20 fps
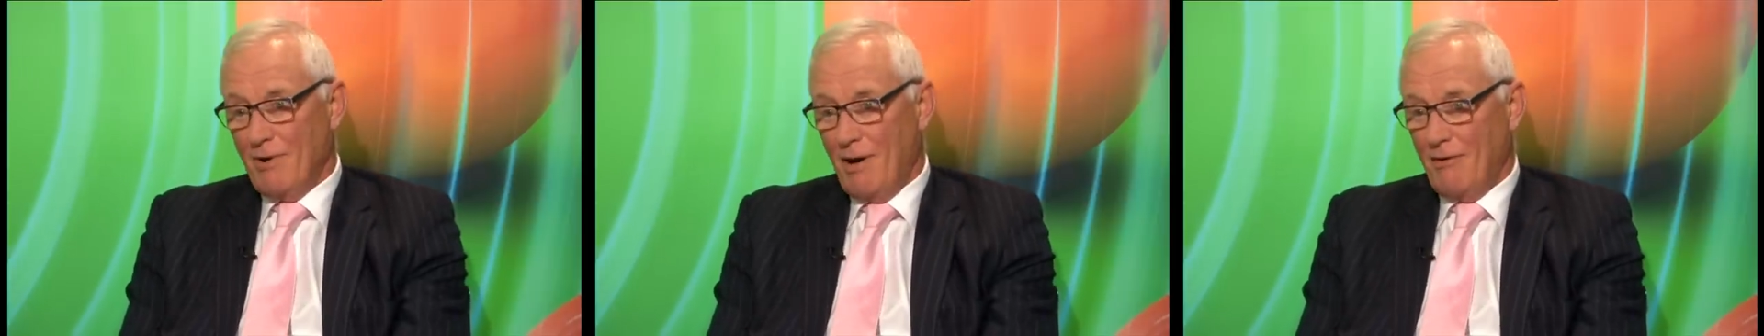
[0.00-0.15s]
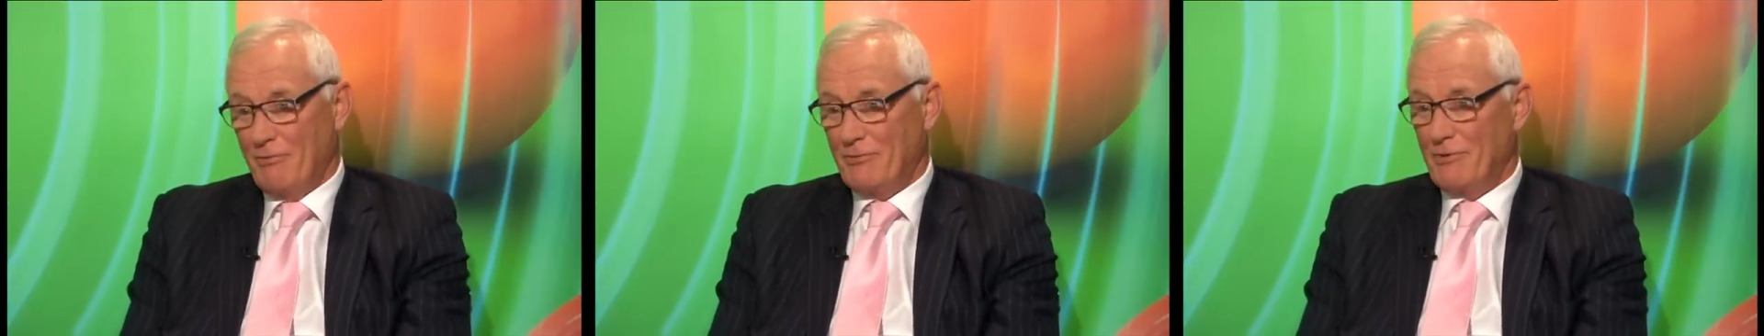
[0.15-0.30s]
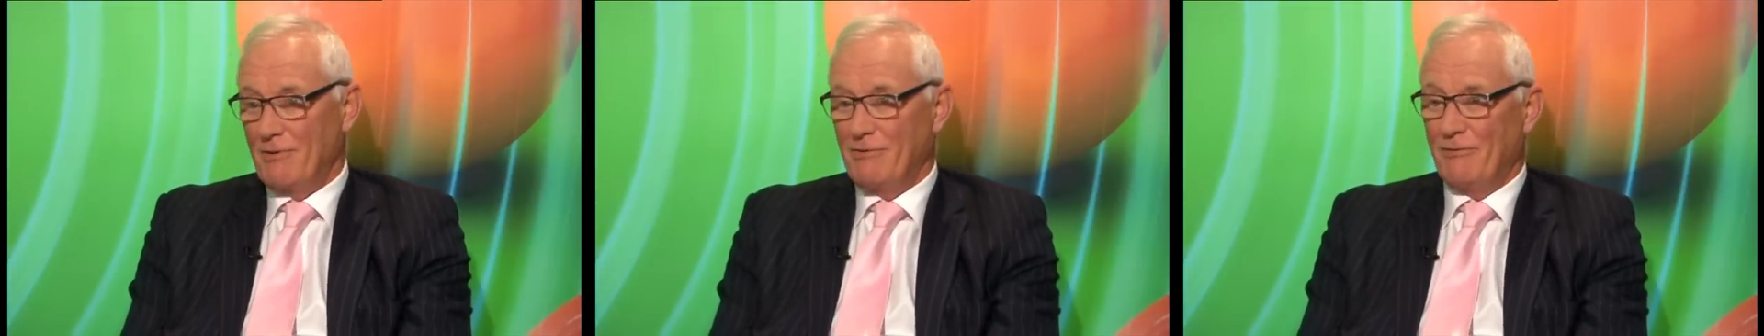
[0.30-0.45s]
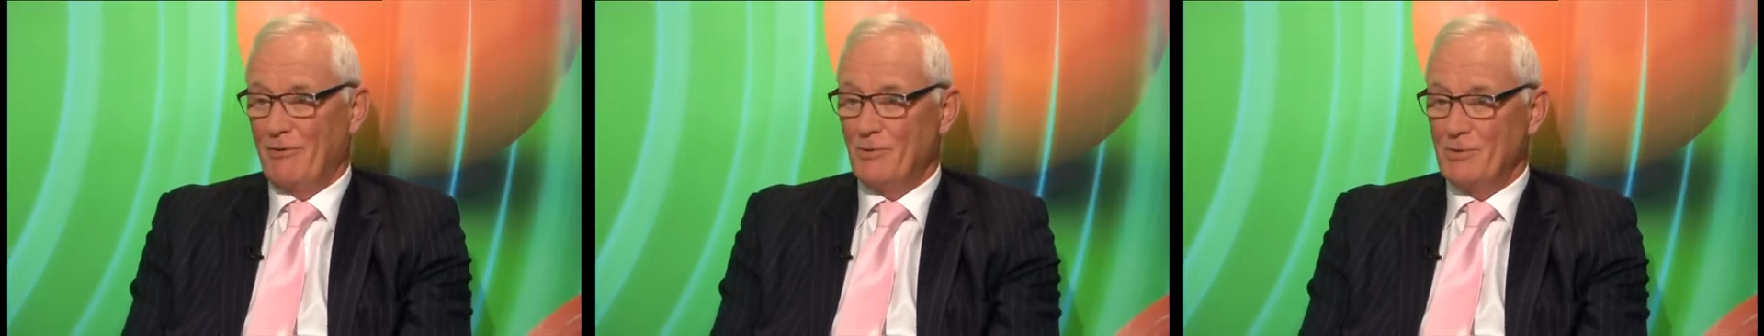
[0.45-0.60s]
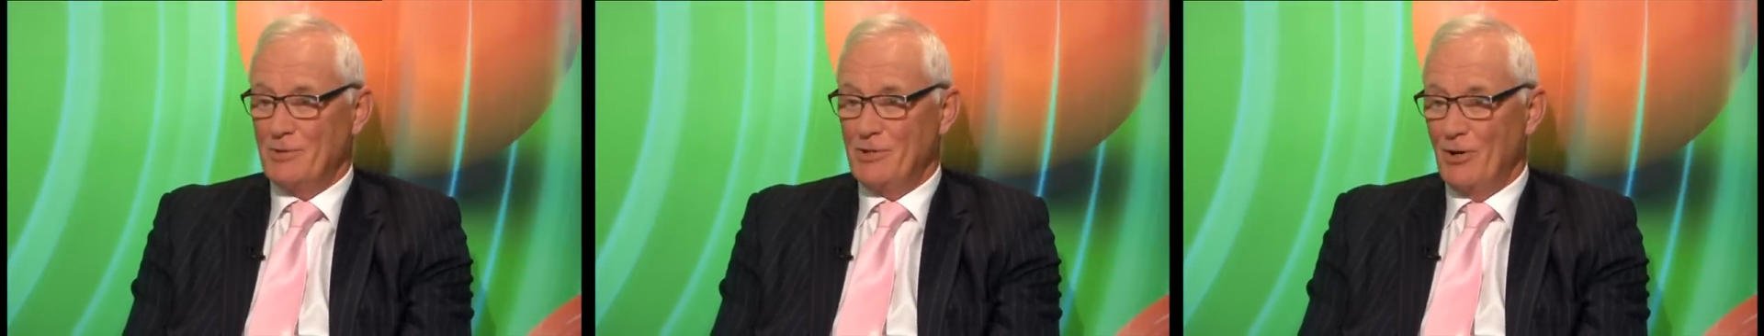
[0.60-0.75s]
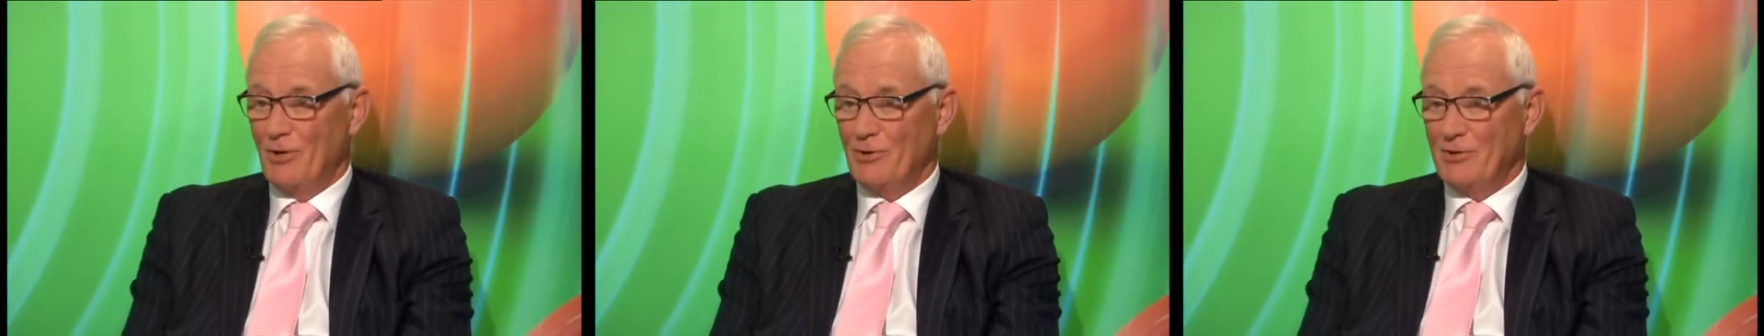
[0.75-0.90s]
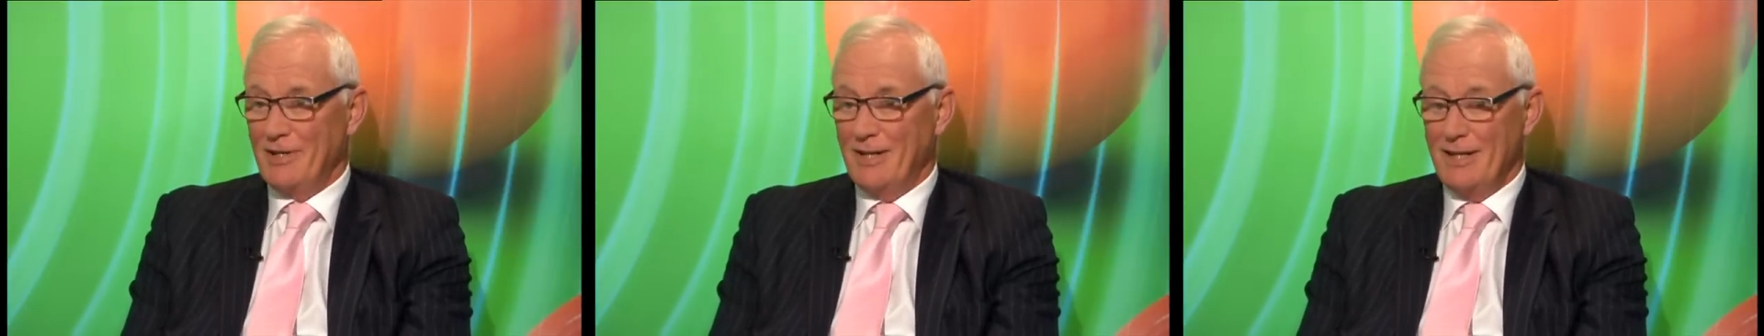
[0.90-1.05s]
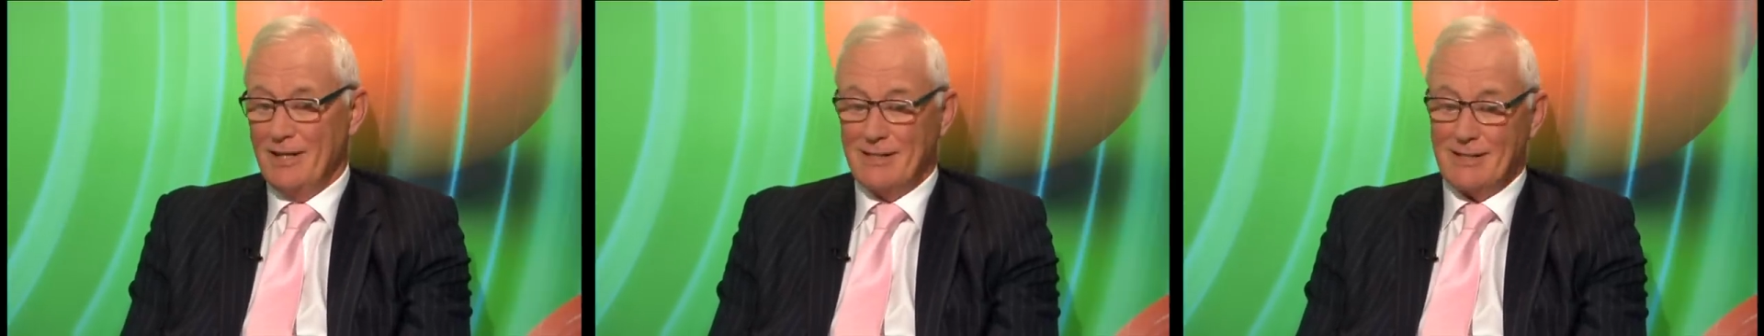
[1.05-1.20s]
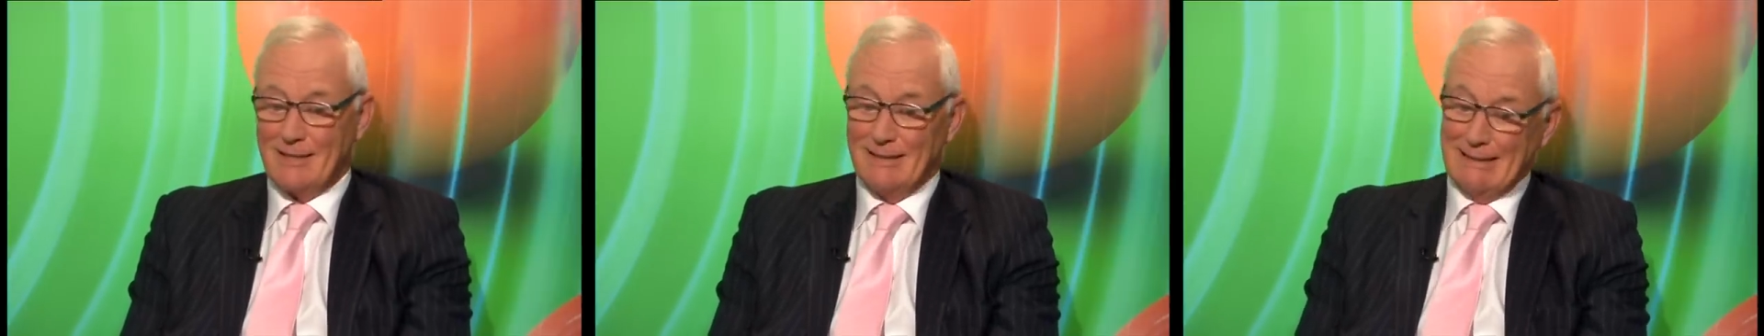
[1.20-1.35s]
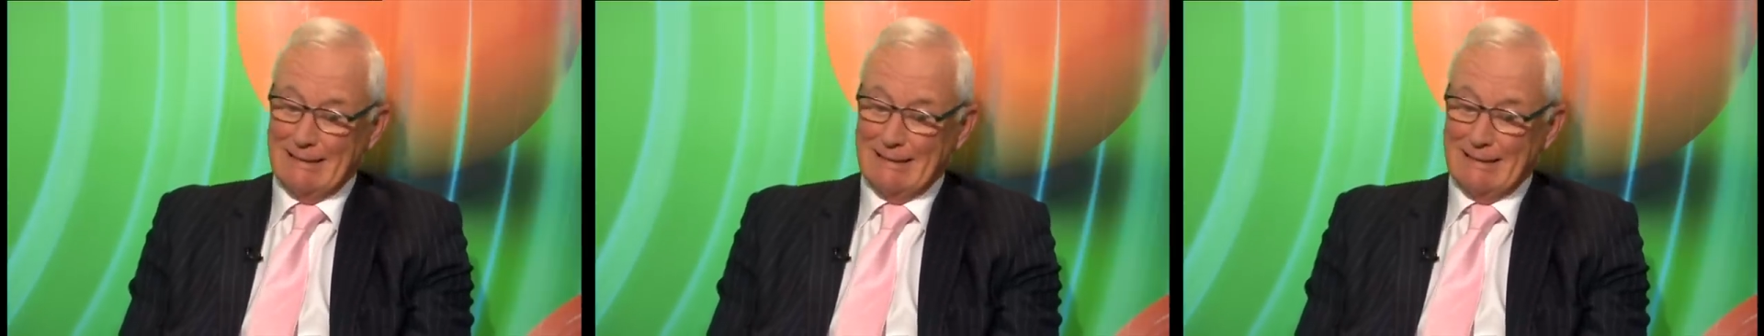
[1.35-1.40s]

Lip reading: after 40-odd years.